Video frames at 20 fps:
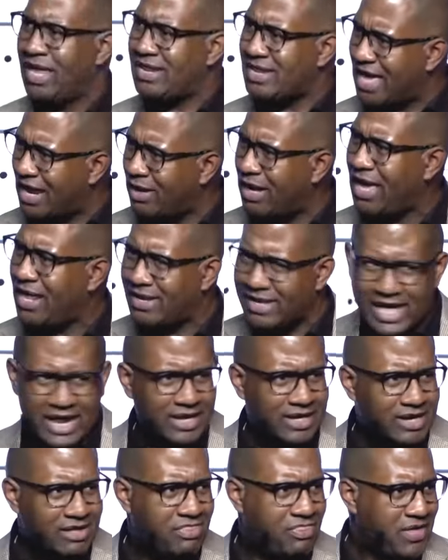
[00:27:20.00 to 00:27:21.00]
Isn't that
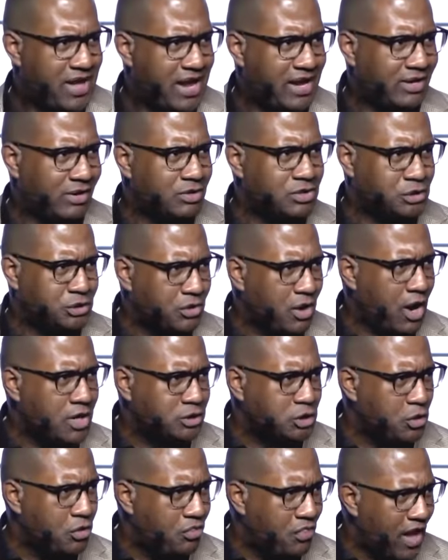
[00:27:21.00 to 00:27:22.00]
a good thing? Aren't you
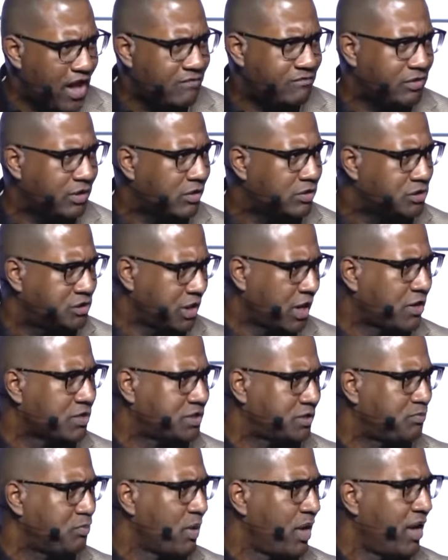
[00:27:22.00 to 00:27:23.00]
thankful your
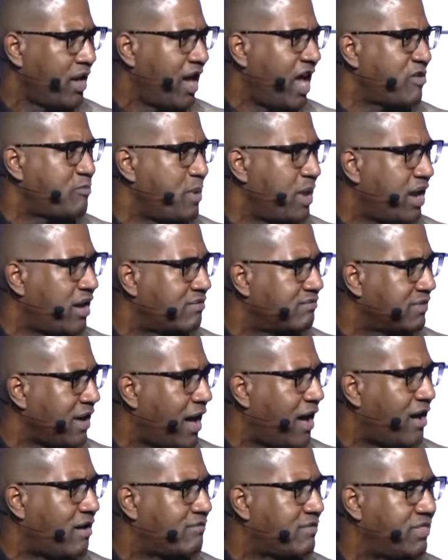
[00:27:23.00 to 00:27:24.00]
church has been
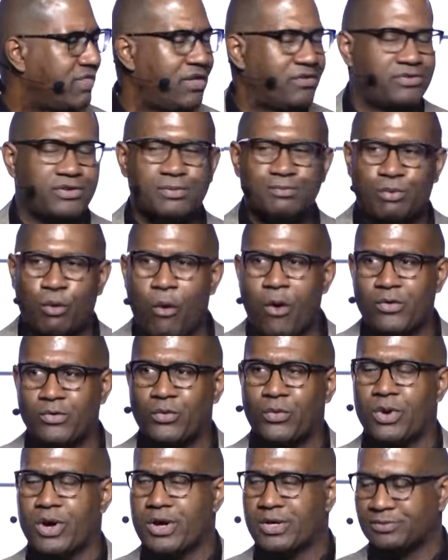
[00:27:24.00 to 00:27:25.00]
involved in this
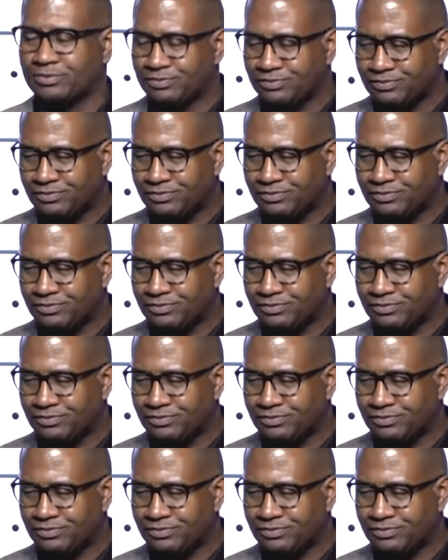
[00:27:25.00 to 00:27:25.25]
important work?